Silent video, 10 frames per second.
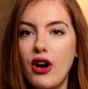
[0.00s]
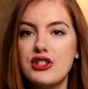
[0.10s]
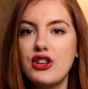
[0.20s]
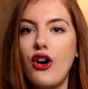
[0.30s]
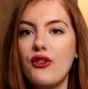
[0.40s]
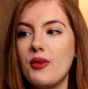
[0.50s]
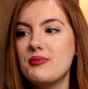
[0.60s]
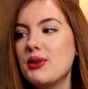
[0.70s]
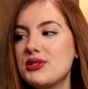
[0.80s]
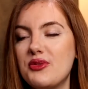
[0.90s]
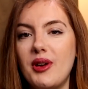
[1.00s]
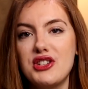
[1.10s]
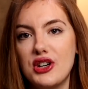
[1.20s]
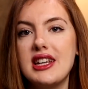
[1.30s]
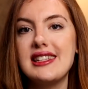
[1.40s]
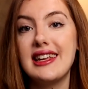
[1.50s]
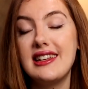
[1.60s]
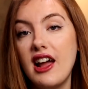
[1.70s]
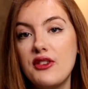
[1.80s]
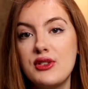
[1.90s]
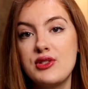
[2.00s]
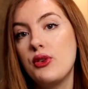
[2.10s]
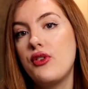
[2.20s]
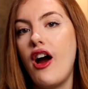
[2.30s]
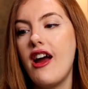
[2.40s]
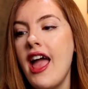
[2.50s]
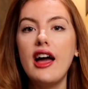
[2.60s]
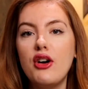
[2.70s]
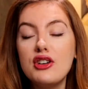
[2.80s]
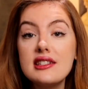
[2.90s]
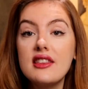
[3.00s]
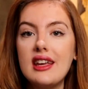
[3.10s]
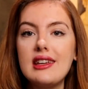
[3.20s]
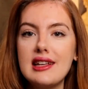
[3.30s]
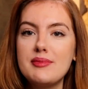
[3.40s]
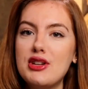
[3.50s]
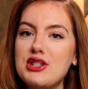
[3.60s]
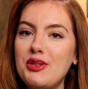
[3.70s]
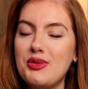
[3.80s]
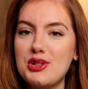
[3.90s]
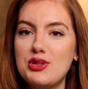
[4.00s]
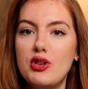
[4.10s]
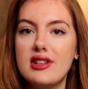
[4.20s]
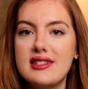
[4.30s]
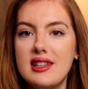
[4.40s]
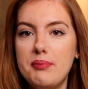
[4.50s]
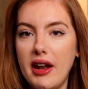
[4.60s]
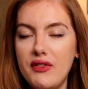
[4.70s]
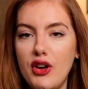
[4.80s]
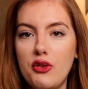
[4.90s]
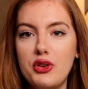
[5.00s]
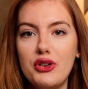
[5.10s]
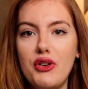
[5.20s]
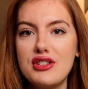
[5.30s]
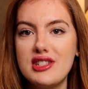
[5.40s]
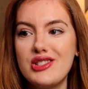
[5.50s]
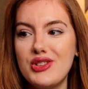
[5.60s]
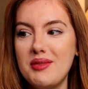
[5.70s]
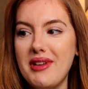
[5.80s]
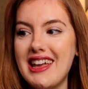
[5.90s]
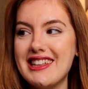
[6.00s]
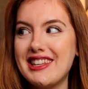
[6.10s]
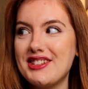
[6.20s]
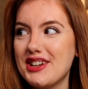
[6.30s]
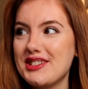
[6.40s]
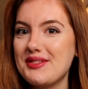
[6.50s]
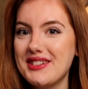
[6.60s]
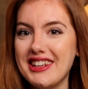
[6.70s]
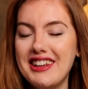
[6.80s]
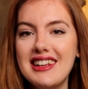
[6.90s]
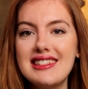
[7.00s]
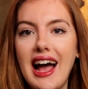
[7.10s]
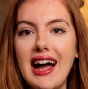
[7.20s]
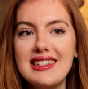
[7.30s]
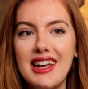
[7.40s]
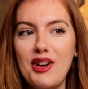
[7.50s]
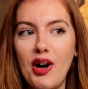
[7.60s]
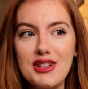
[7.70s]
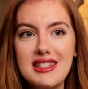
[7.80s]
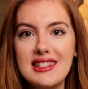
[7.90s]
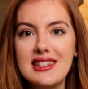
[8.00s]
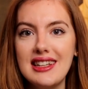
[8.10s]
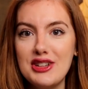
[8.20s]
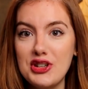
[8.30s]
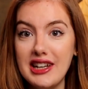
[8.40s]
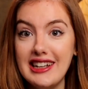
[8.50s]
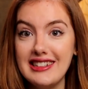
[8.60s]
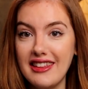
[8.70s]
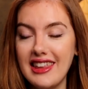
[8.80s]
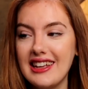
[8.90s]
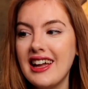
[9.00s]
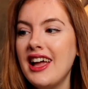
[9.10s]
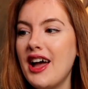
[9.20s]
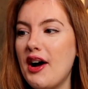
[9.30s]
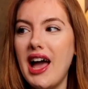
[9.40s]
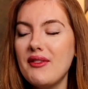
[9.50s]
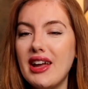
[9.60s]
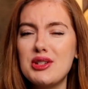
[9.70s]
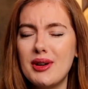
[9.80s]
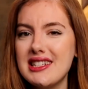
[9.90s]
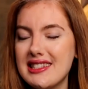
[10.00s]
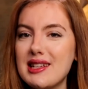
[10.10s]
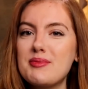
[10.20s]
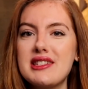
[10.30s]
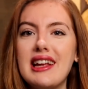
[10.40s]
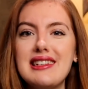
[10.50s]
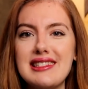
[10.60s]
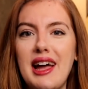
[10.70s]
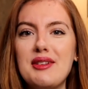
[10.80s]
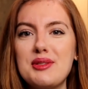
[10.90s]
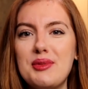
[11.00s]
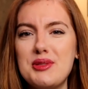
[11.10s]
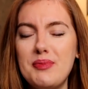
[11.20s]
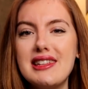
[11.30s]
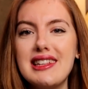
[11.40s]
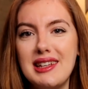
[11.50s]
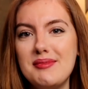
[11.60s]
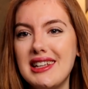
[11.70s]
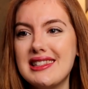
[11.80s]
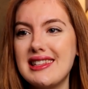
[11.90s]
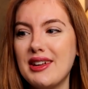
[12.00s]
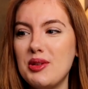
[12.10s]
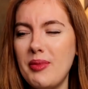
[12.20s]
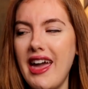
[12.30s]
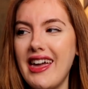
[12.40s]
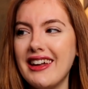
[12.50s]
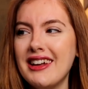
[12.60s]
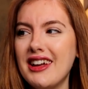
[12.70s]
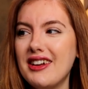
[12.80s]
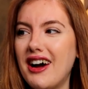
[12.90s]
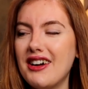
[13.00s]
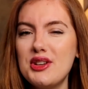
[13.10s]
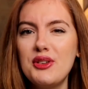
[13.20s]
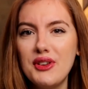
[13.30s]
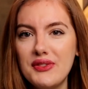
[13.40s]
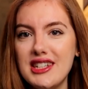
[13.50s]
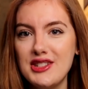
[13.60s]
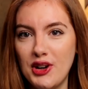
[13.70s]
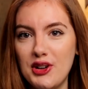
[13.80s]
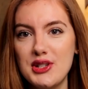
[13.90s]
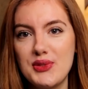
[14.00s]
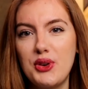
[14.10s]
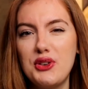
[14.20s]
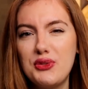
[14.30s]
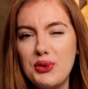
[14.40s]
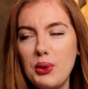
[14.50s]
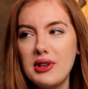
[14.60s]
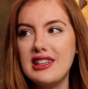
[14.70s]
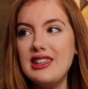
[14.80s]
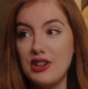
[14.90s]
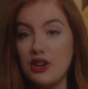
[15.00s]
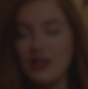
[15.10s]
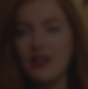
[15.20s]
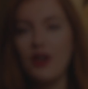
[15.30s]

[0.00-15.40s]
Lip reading: part of most of my journeys in life so far. I honestly think, especially for students, the benefit of CuriosityStream is just ridiculous, and it costs literally nothing. We have a 26% discount, which basically means that you pay under $15 for a full year